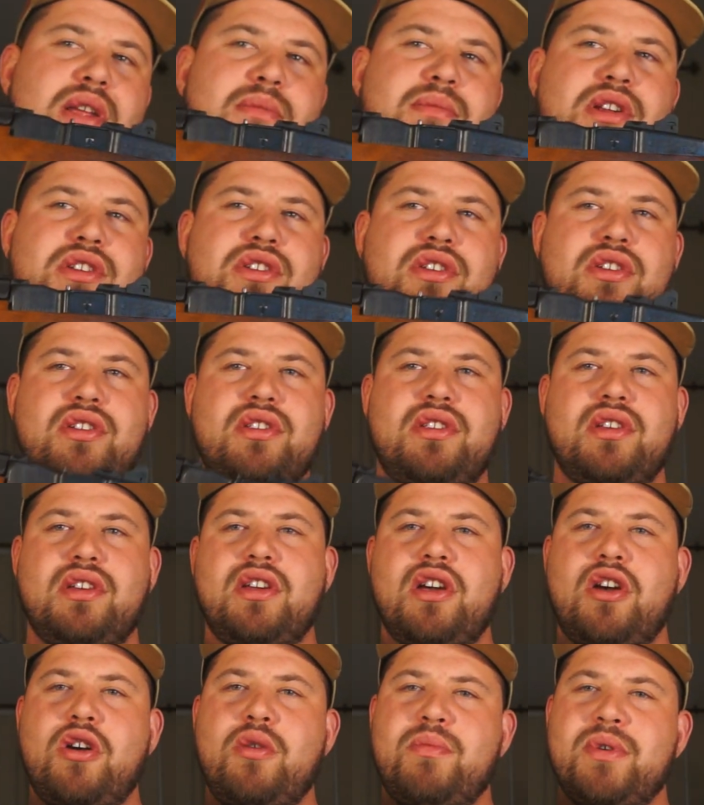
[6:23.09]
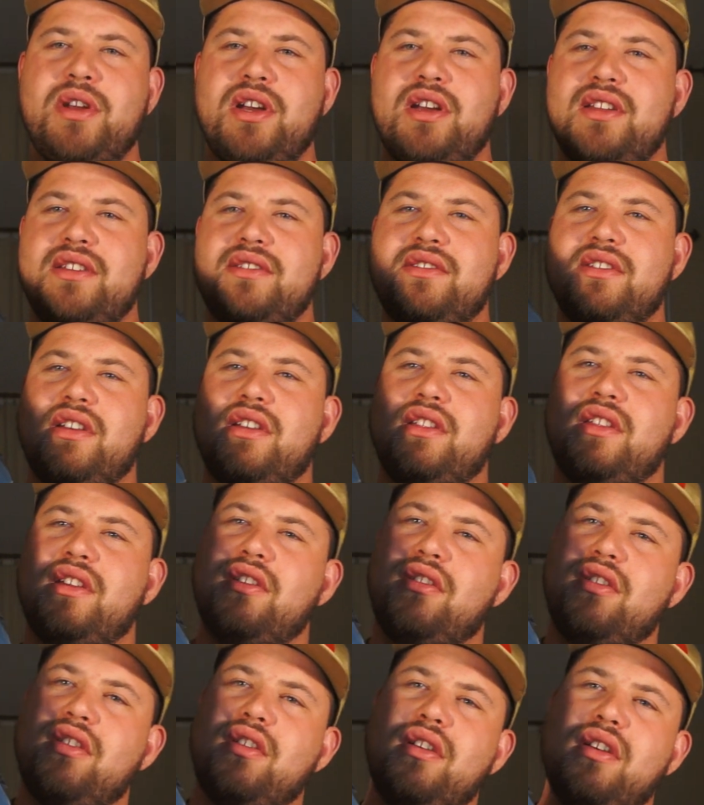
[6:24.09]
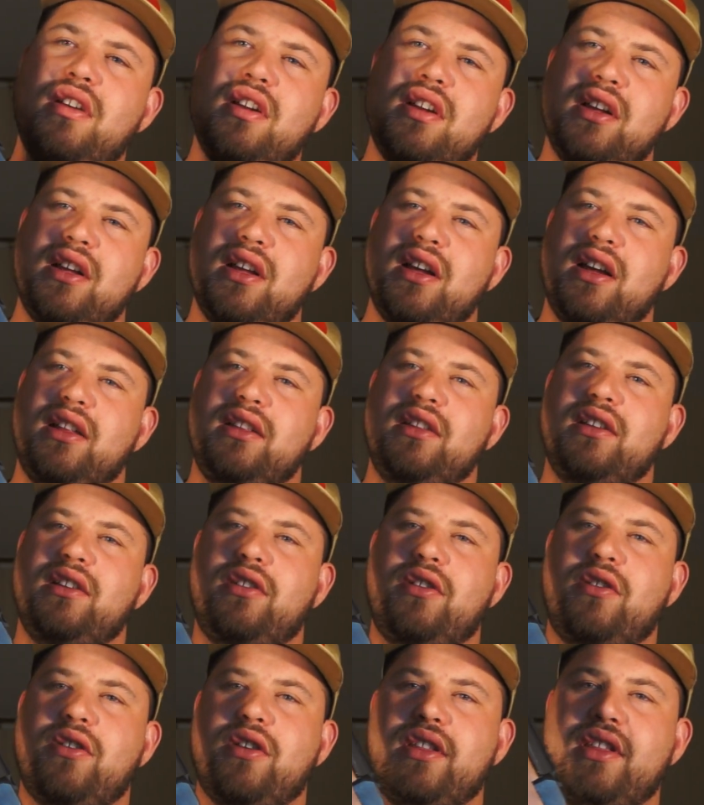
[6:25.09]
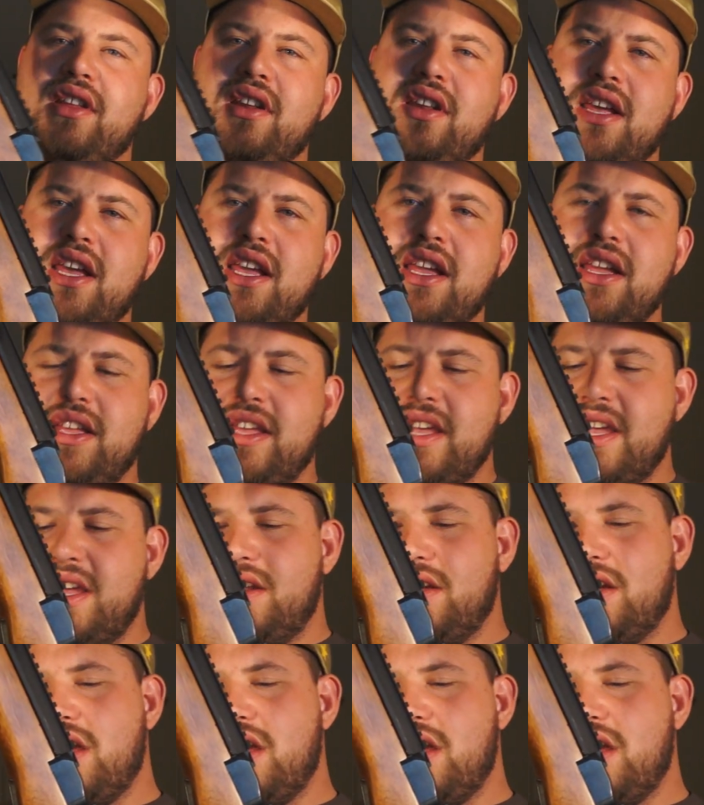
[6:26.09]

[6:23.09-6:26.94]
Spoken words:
much good to go. But they are a little harder than the AK to